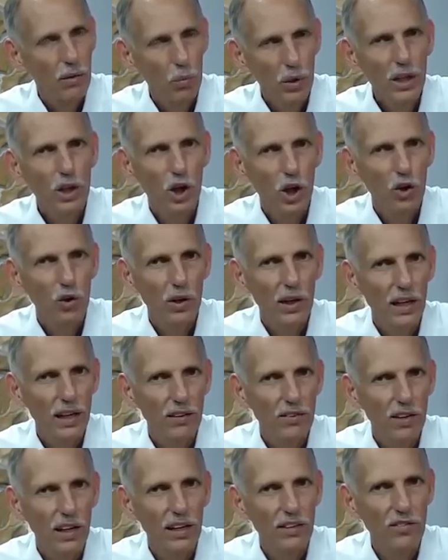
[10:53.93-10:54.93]
we know
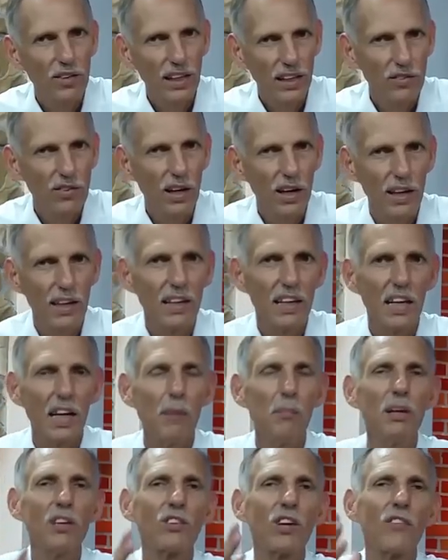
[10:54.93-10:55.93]
it's an
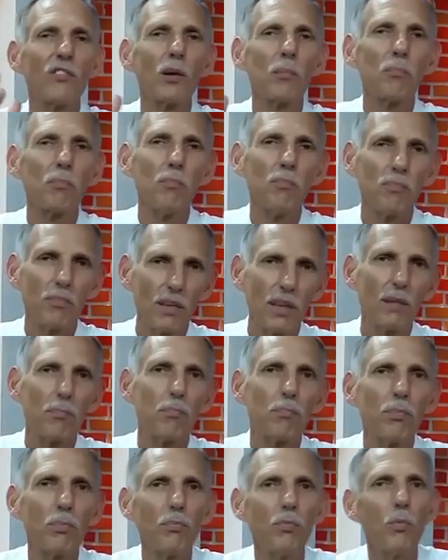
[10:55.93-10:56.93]
image of
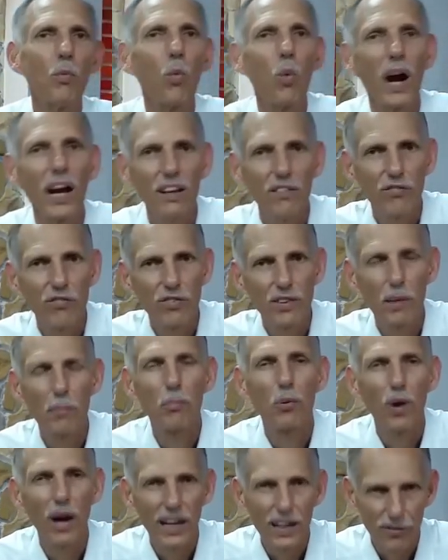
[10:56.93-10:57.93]
the wife, the
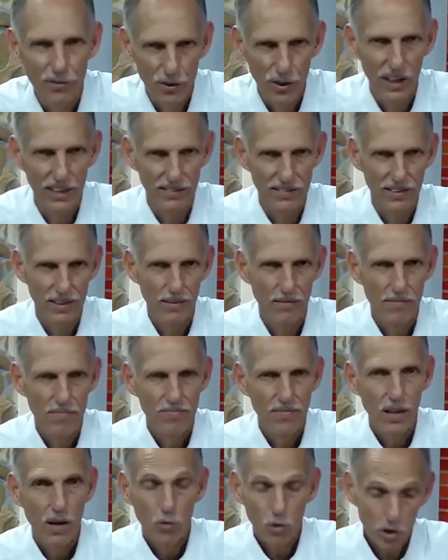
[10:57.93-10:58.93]
bride of Christ.
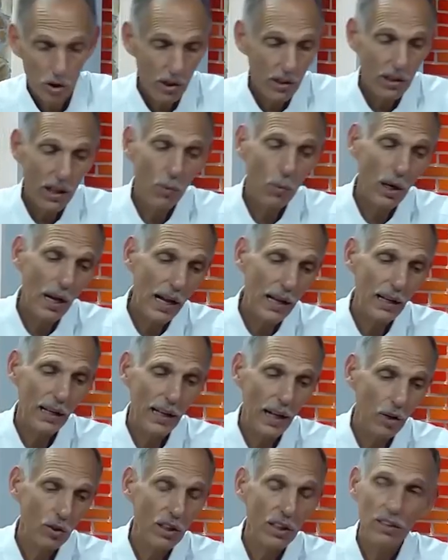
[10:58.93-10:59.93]
So they were
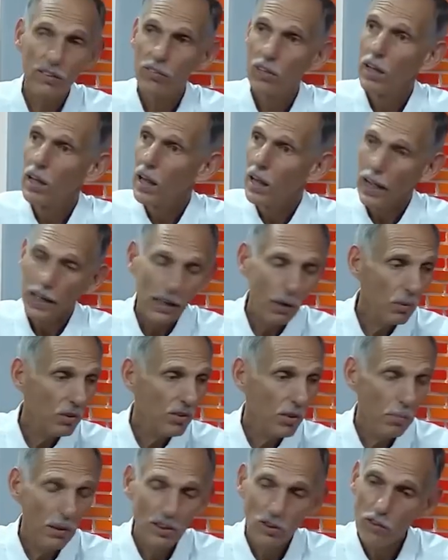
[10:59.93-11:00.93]
handing out this, and there
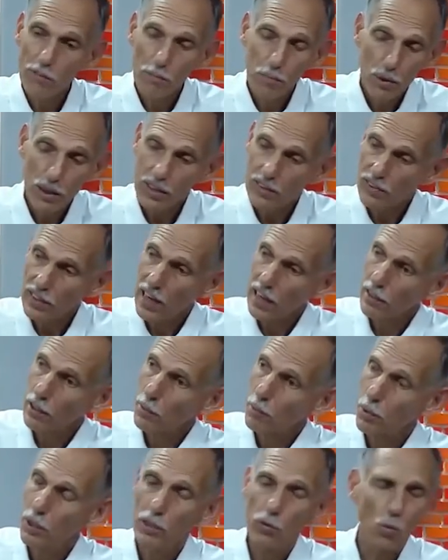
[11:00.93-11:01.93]
was a bunch of priests,
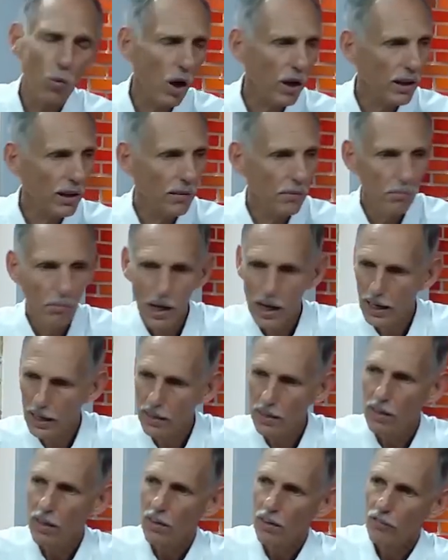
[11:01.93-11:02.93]
Catholic priests, walking
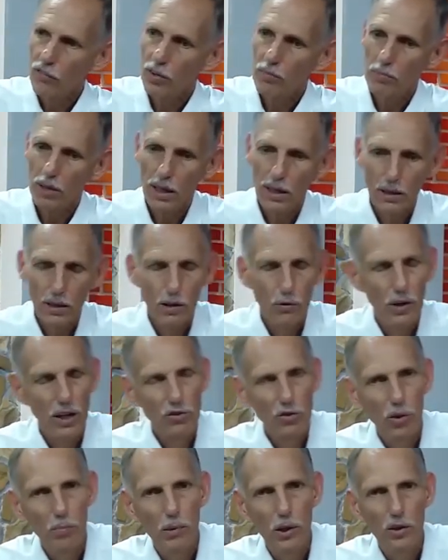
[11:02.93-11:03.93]
by from the
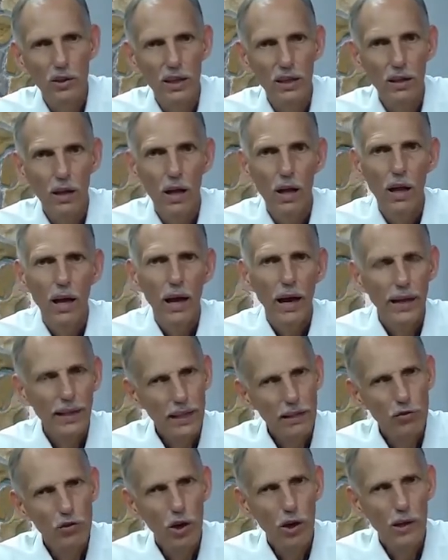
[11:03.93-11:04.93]
congressional building, and they